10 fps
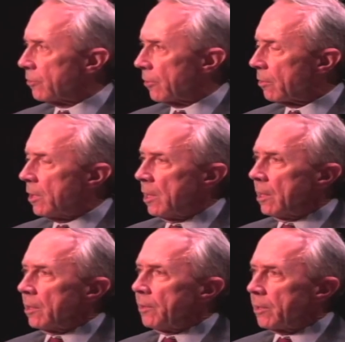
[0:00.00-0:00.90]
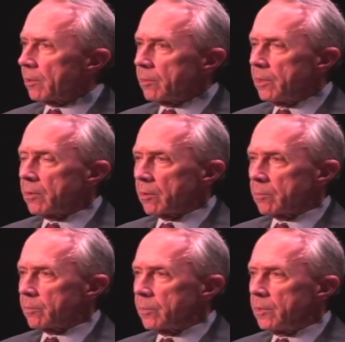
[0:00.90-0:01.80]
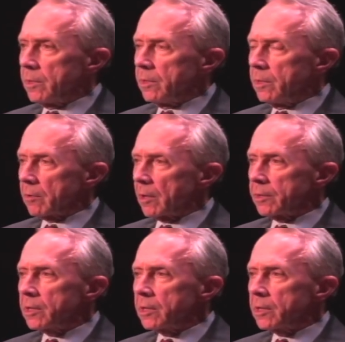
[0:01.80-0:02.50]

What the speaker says: So there are